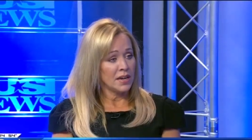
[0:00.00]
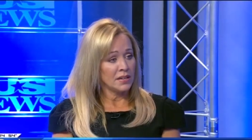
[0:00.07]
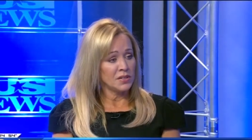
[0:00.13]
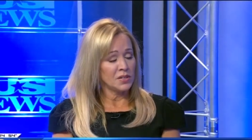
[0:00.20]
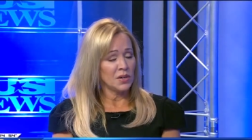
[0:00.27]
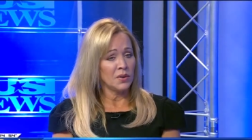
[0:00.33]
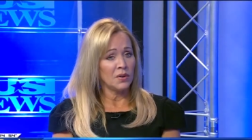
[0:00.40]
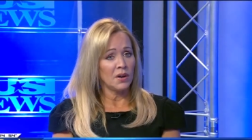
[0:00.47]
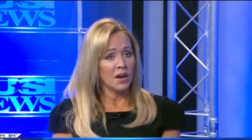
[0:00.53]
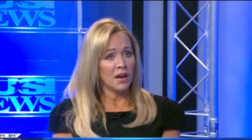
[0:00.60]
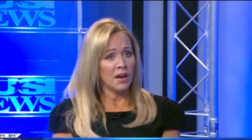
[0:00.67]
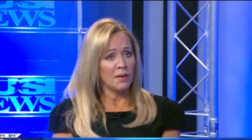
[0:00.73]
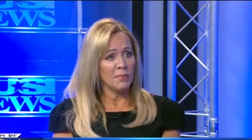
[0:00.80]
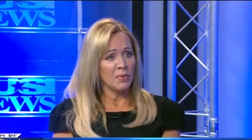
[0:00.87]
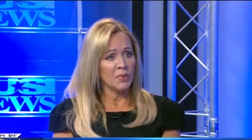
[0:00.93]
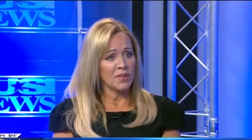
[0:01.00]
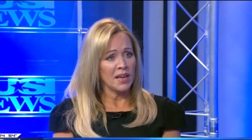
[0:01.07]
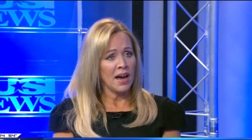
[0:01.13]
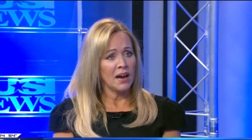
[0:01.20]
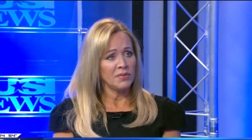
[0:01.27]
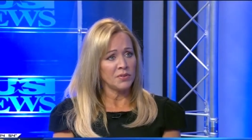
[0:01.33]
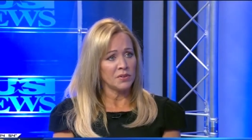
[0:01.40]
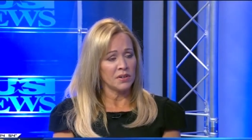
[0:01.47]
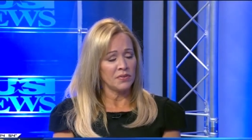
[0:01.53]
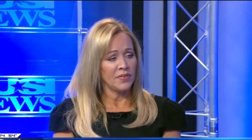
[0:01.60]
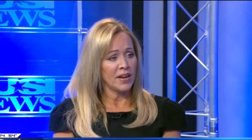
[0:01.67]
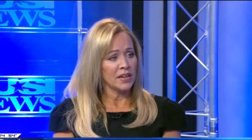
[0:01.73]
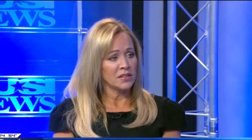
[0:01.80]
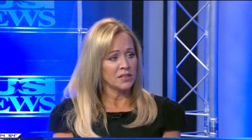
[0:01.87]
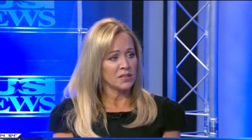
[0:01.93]
So um, with after
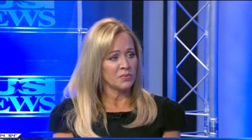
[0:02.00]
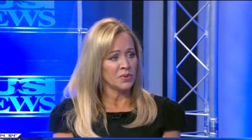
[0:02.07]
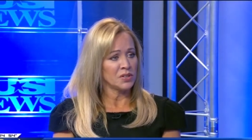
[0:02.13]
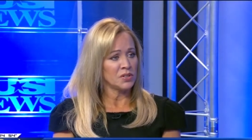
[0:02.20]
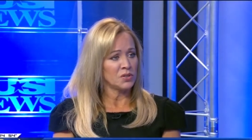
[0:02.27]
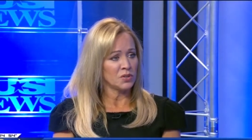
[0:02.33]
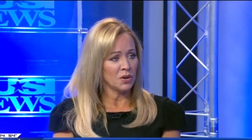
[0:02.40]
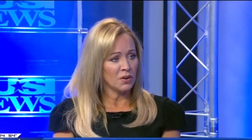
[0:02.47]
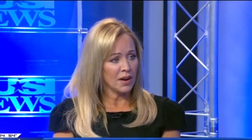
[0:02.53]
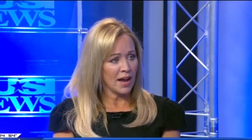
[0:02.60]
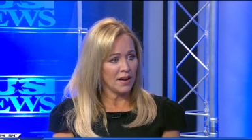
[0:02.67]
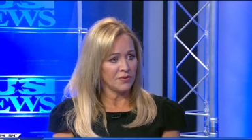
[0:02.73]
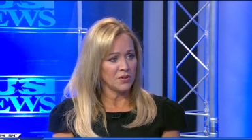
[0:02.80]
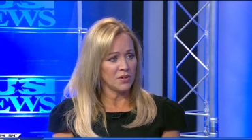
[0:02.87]
effects, with stroke after